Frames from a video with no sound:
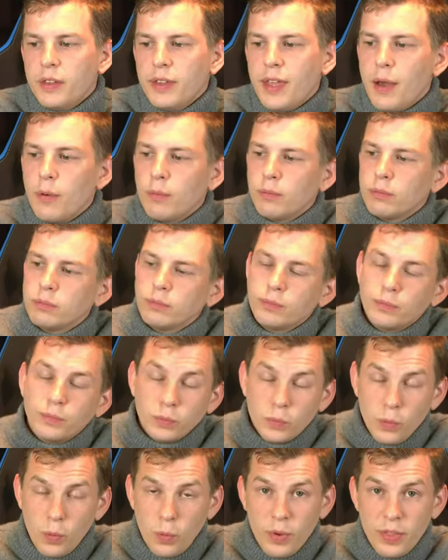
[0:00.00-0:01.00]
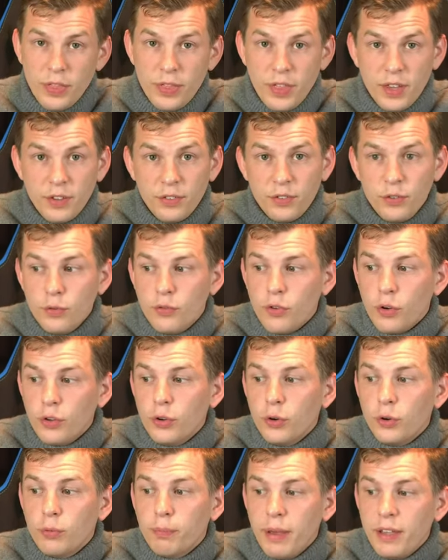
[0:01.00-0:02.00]
Now, with this, you've
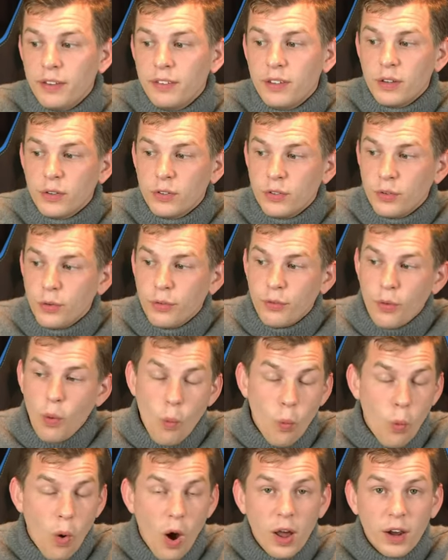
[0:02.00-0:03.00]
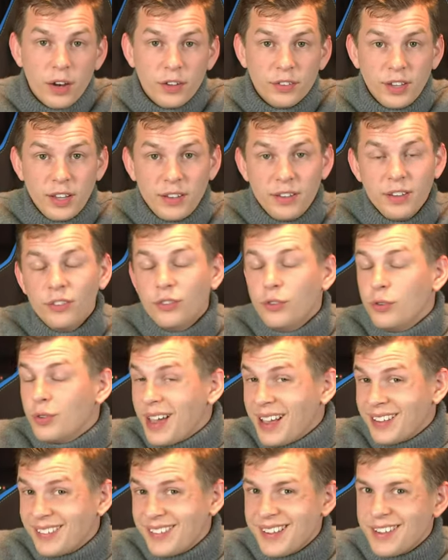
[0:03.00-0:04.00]
got your basic sort of wireless settings. You
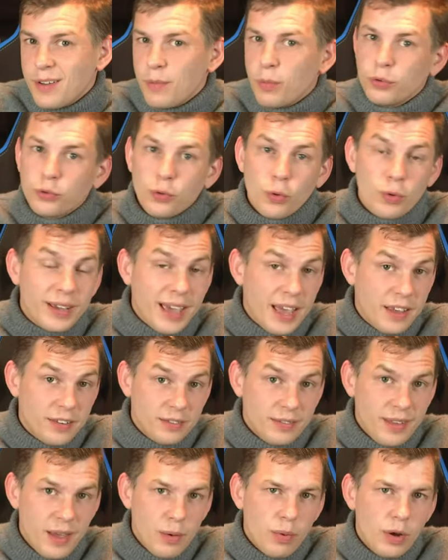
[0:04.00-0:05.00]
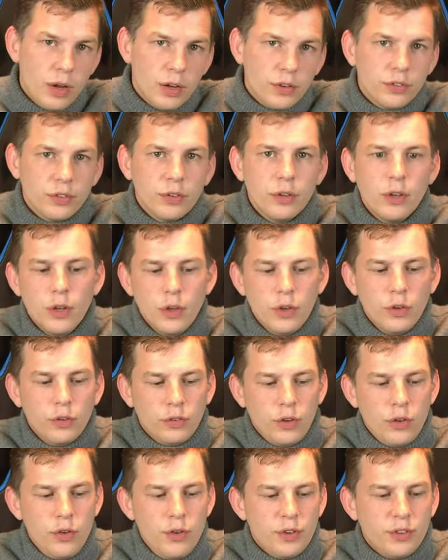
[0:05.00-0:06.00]
can set up what's called guest networks.
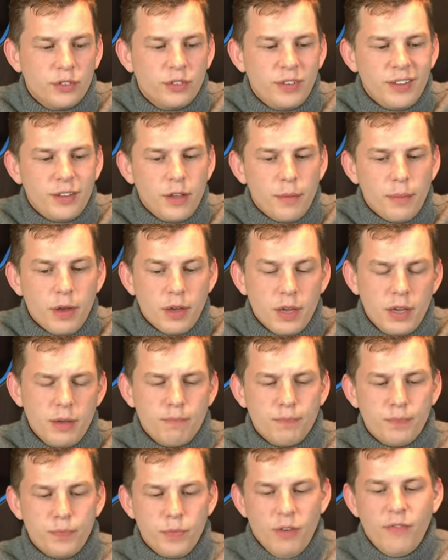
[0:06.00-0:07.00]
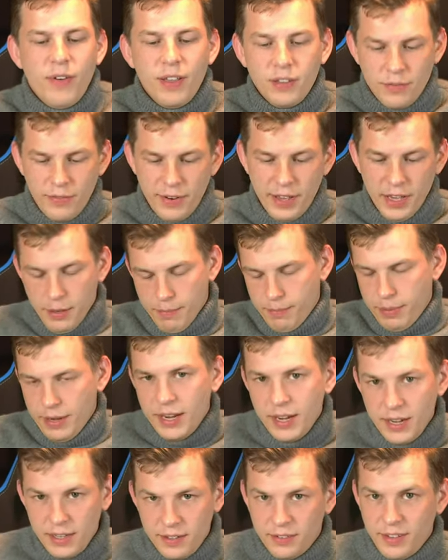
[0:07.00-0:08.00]
So you can set up a effectively
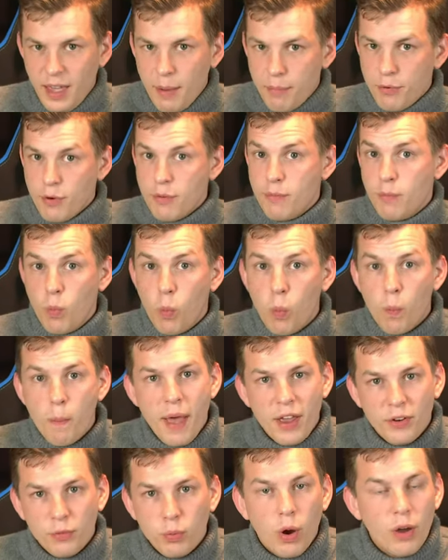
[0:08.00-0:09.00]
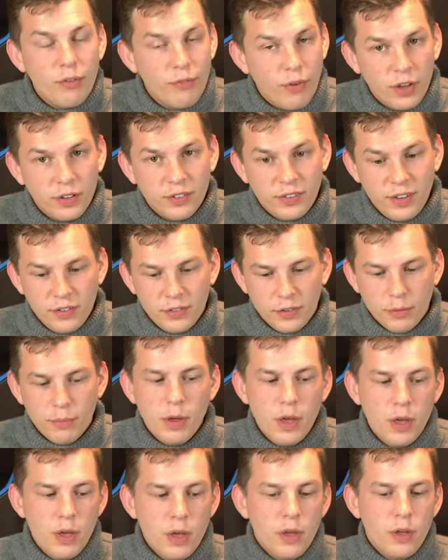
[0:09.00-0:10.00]
completely separate mesh Wi-Fi
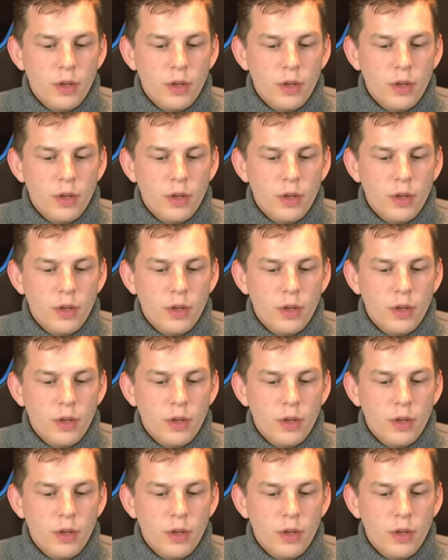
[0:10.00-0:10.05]
system